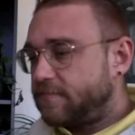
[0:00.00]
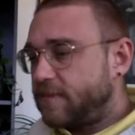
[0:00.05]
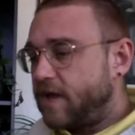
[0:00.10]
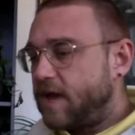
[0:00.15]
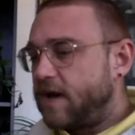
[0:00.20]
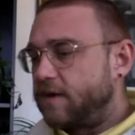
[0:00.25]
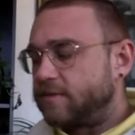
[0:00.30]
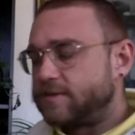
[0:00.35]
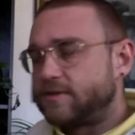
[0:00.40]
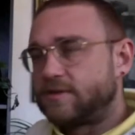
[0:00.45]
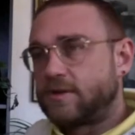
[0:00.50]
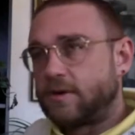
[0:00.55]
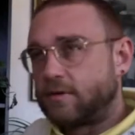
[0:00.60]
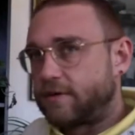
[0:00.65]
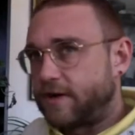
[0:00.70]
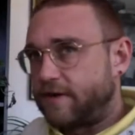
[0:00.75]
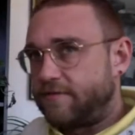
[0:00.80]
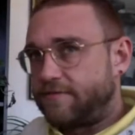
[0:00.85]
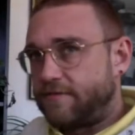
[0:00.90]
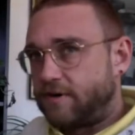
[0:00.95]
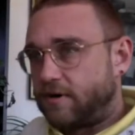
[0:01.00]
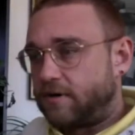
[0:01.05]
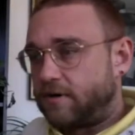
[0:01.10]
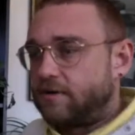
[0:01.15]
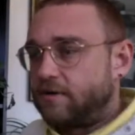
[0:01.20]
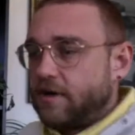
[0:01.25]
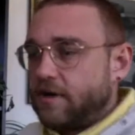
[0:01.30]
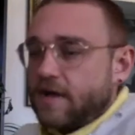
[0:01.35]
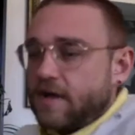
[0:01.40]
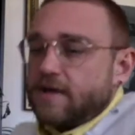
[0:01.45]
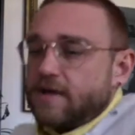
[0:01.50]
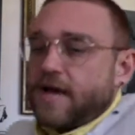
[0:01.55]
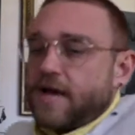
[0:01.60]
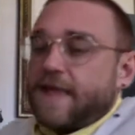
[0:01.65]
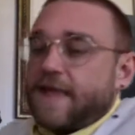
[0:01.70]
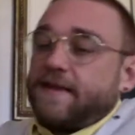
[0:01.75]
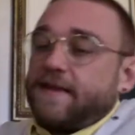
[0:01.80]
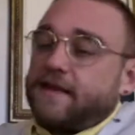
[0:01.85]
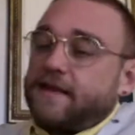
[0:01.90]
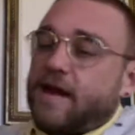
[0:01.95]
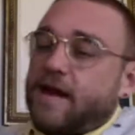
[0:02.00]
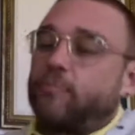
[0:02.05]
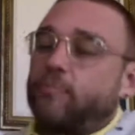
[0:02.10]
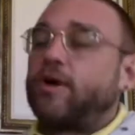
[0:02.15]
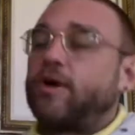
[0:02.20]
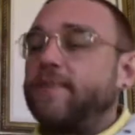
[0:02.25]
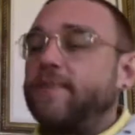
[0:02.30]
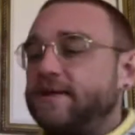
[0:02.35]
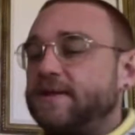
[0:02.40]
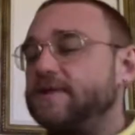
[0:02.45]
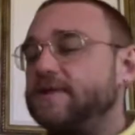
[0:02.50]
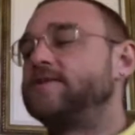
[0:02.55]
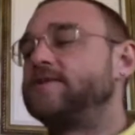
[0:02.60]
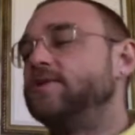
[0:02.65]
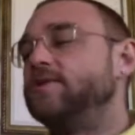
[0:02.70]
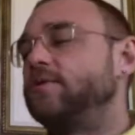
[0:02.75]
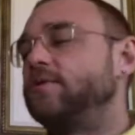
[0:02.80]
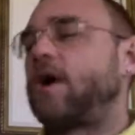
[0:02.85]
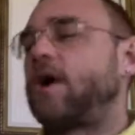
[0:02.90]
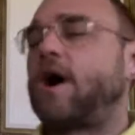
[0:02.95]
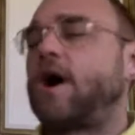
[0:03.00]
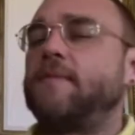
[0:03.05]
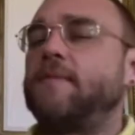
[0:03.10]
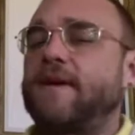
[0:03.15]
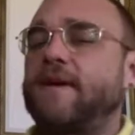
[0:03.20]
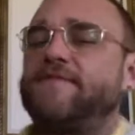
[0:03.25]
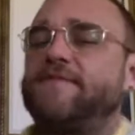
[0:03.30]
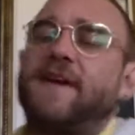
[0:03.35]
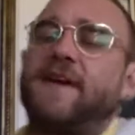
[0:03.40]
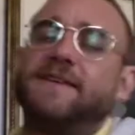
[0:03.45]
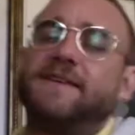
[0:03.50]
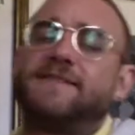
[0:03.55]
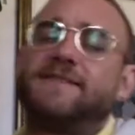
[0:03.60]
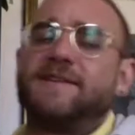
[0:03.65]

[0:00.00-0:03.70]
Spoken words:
And I was so grateful. And he kept rubbing this new car in my face.